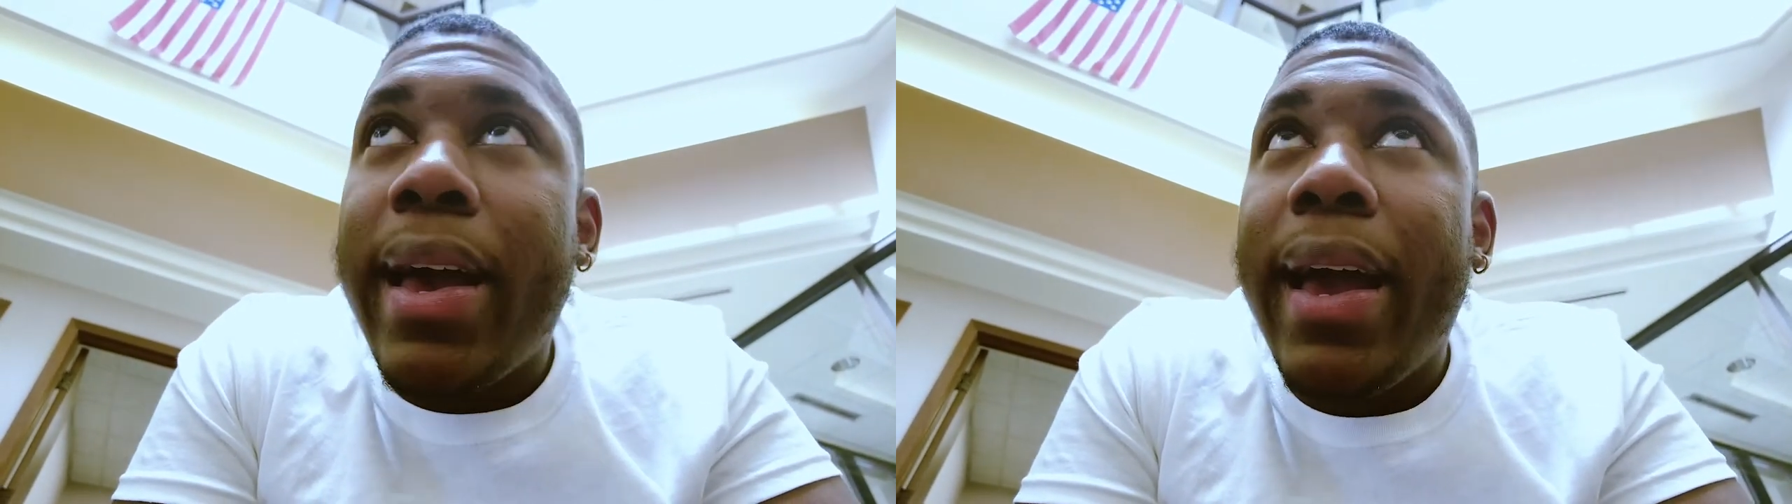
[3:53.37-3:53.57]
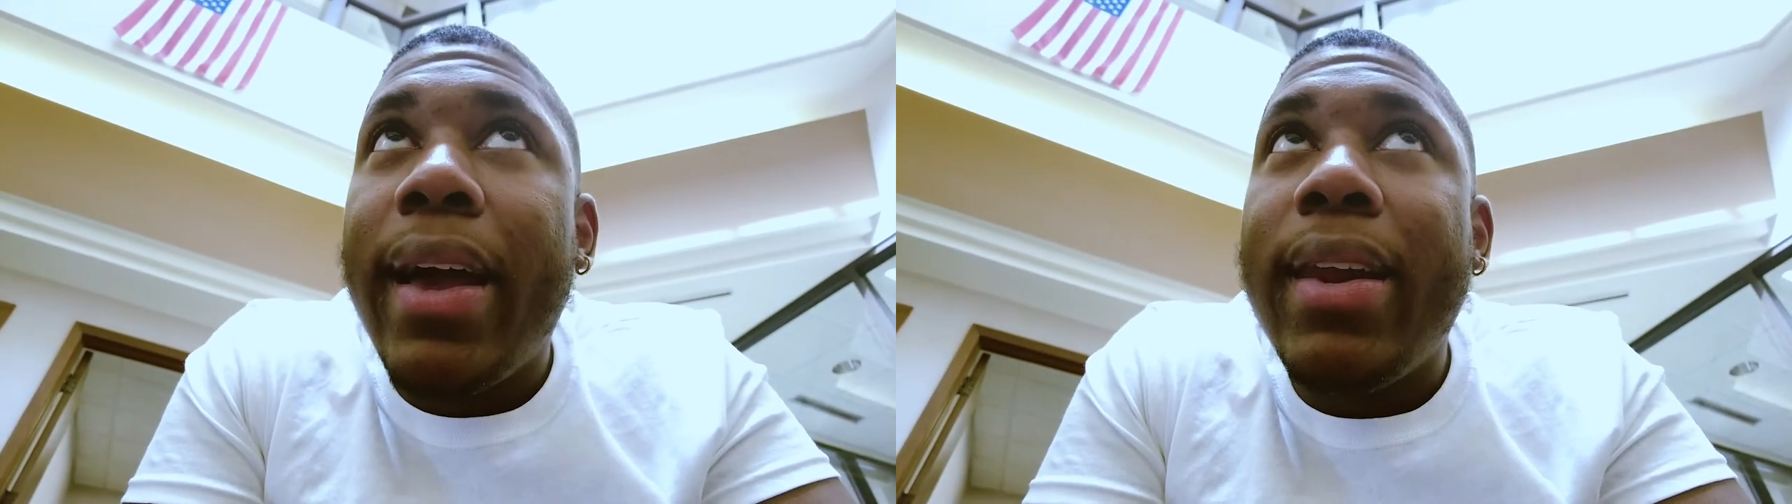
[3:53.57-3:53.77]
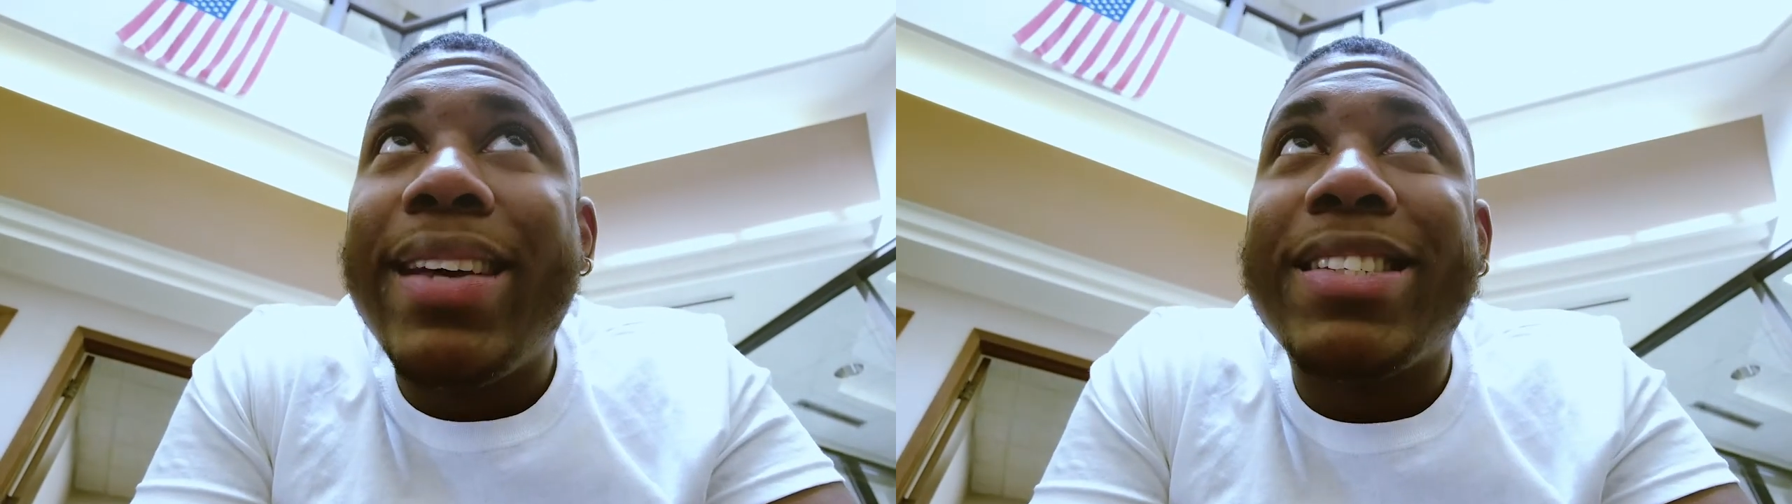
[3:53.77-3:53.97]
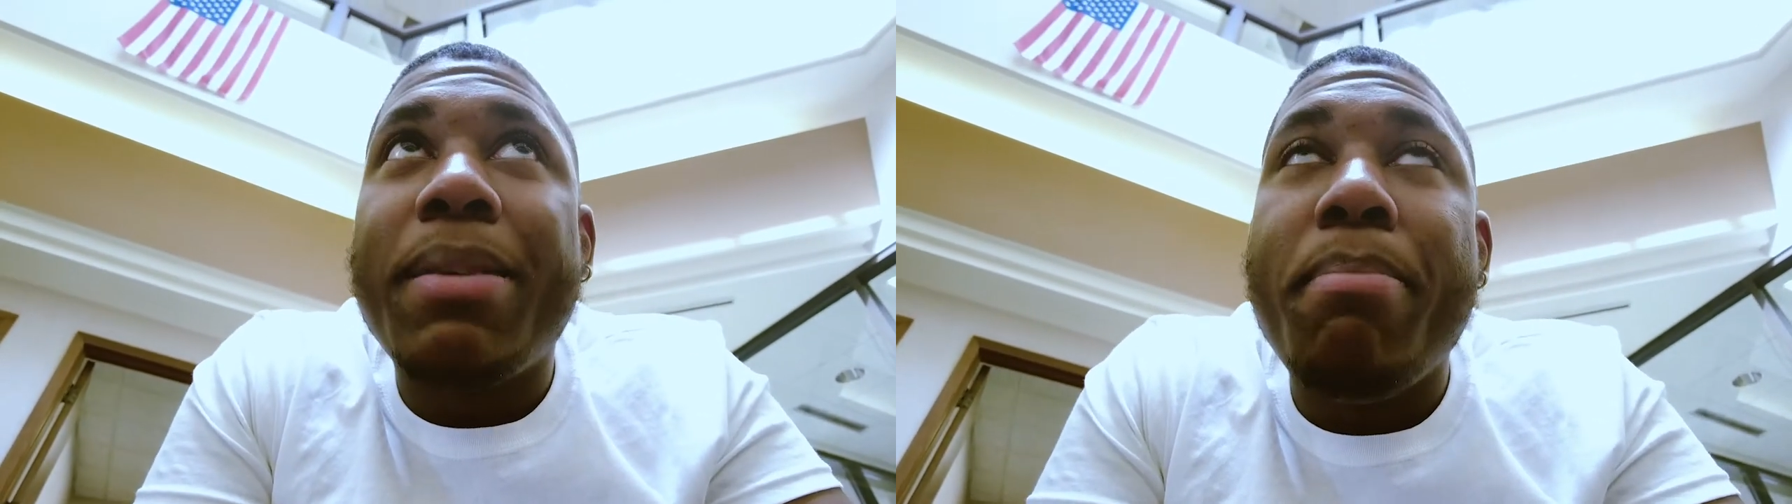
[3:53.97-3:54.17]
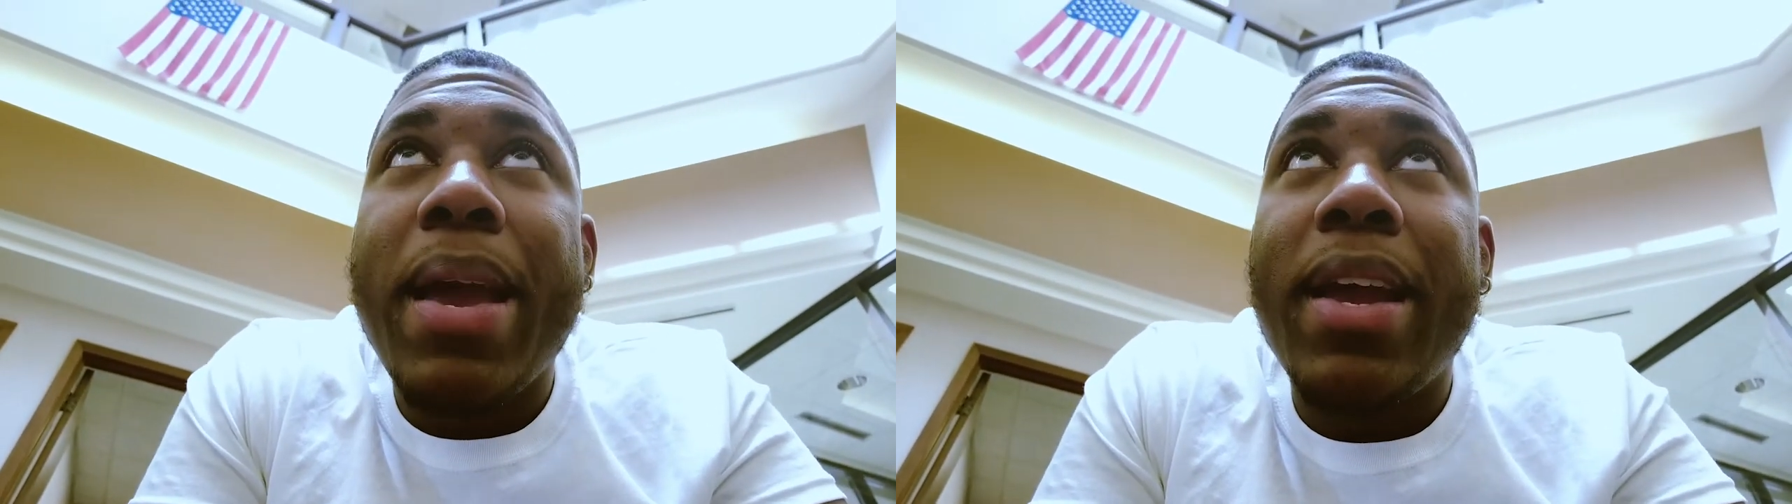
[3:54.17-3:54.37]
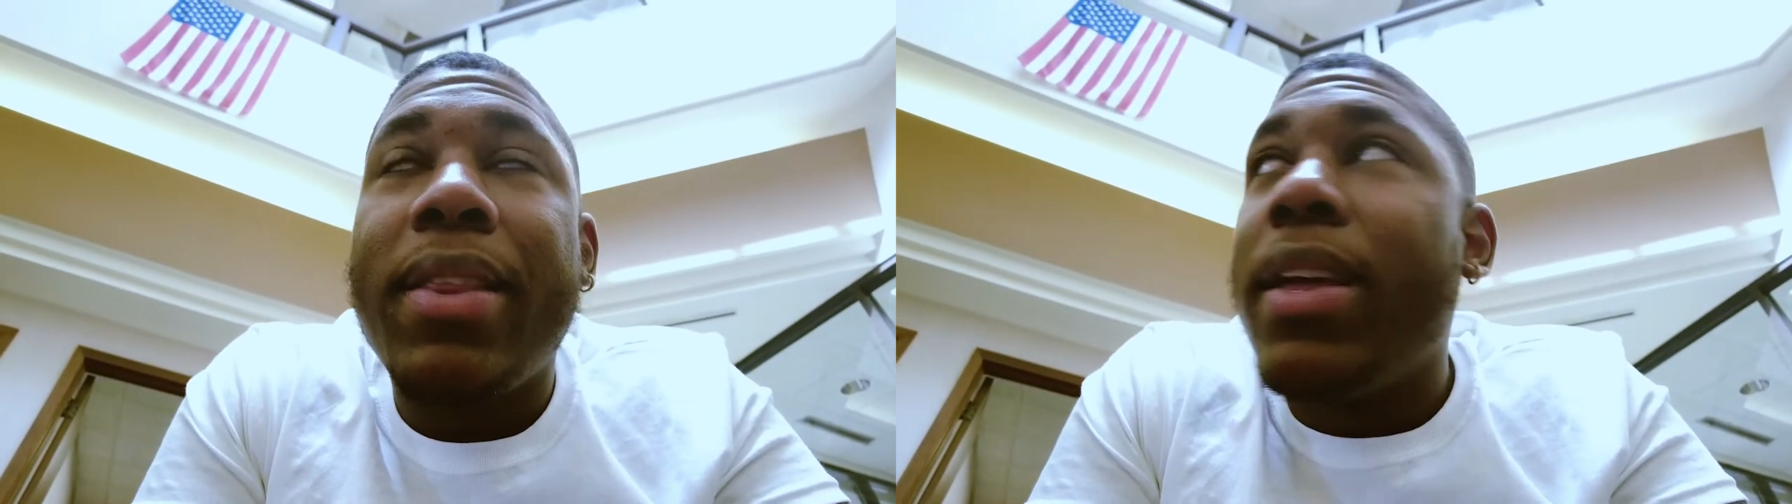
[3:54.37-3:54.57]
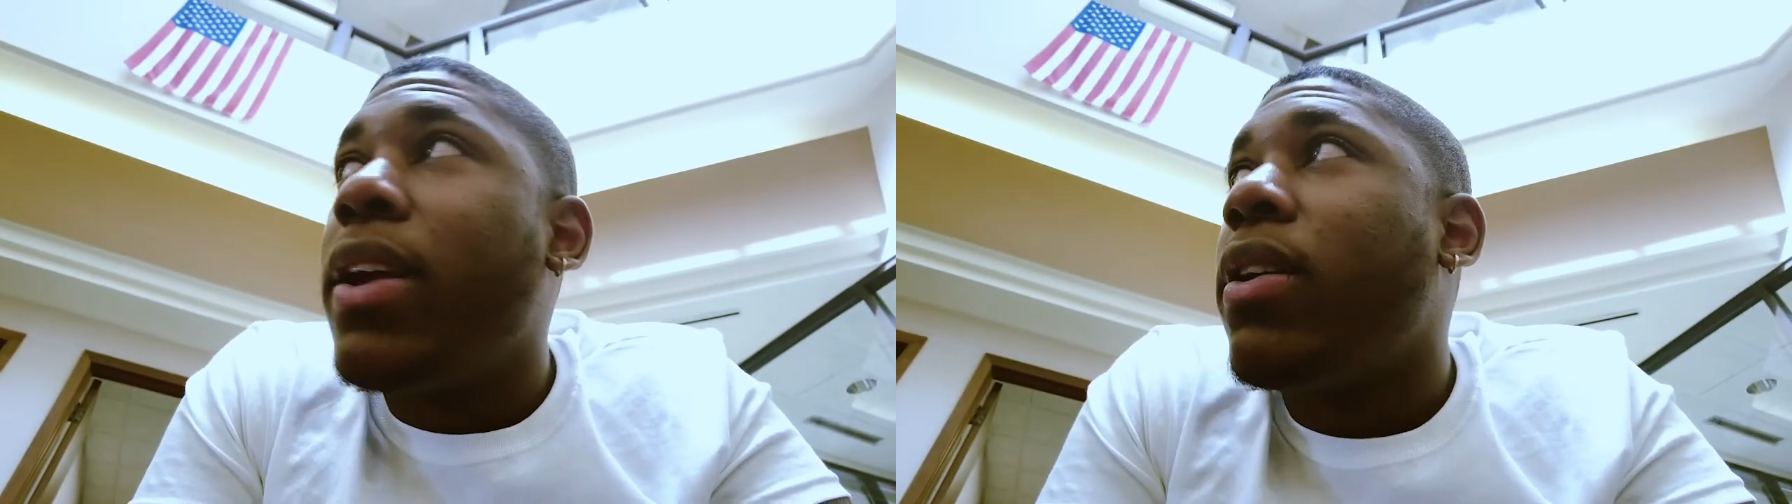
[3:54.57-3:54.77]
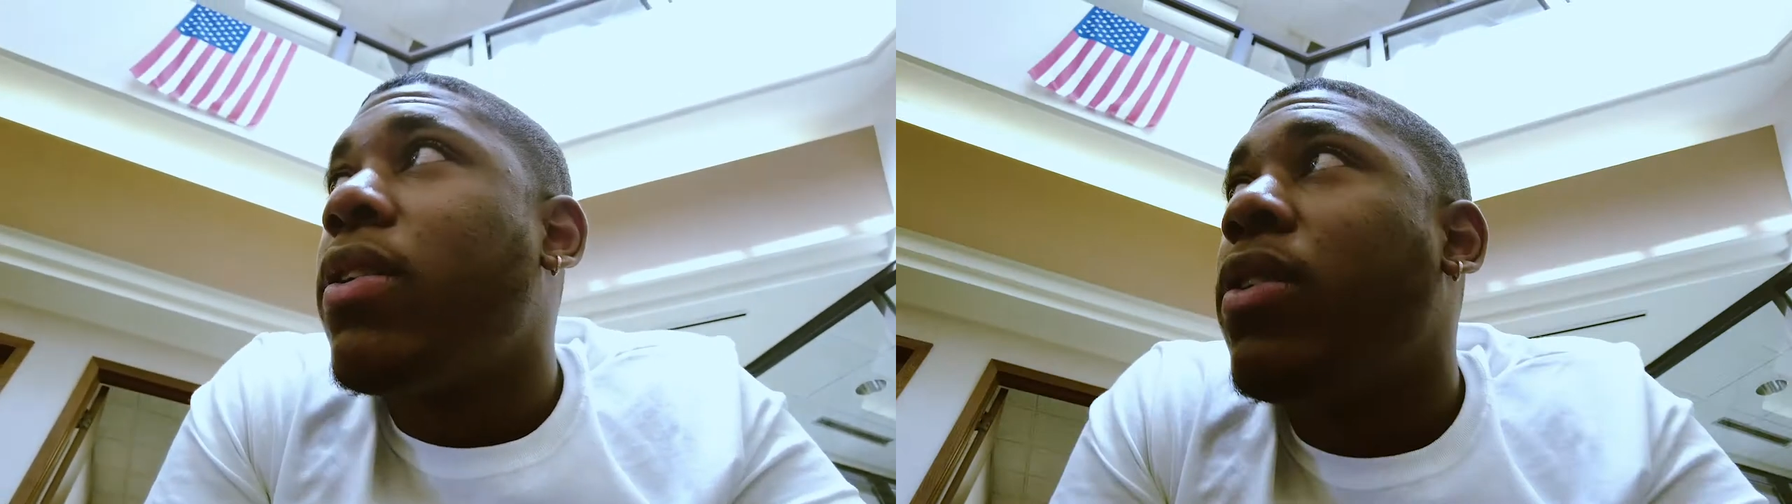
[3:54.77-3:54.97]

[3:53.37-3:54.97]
And that's the main thing.